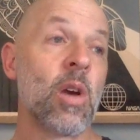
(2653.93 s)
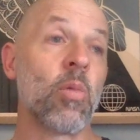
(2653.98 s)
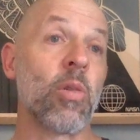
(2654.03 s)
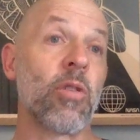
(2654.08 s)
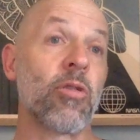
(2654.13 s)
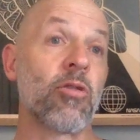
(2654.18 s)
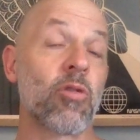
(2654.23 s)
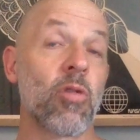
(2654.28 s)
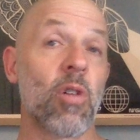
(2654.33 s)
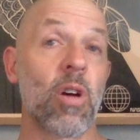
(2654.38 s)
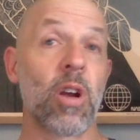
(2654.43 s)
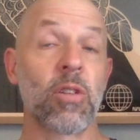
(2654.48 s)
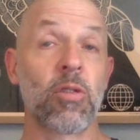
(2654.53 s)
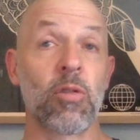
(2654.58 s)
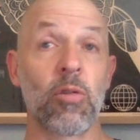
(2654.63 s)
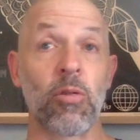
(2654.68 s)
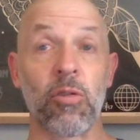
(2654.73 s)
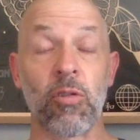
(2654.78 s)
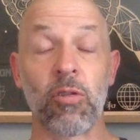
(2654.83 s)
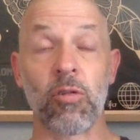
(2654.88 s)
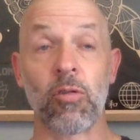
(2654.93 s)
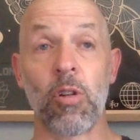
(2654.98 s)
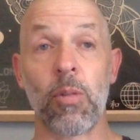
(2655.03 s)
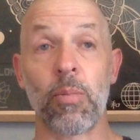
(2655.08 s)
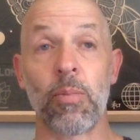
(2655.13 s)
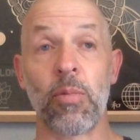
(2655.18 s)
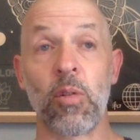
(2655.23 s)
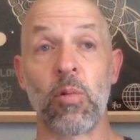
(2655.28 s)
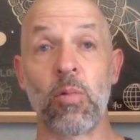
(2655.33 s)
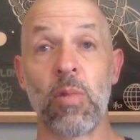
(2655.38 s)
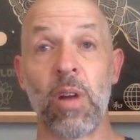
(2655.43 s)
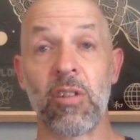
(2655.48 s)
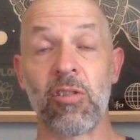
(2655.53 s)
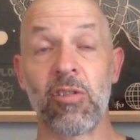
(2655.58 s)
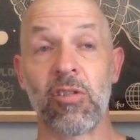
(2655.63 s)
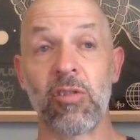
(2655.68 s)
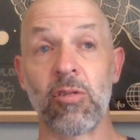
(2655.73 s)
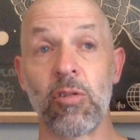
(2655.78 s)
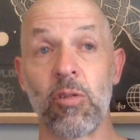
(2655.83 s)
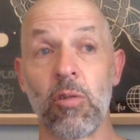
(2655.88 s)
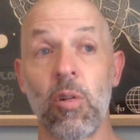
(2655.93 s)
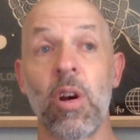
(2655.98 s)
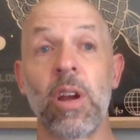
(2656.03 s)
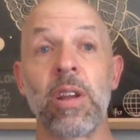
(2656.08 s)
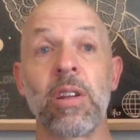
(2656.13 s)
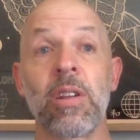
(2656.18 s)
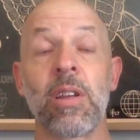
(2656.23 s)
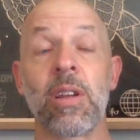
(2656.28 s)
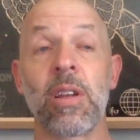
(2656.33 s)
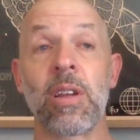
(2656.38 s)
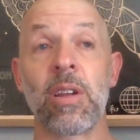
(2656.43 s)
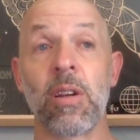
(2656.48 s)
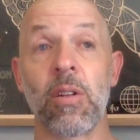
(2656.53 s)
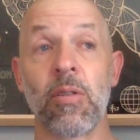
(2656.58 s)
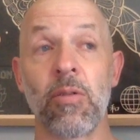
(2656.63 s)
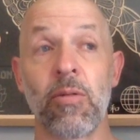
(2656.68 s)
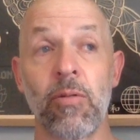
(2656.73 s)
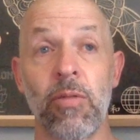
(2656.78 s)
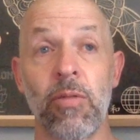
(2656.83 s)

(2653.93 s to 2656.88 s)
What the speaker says: with trying to stop the Russian grinding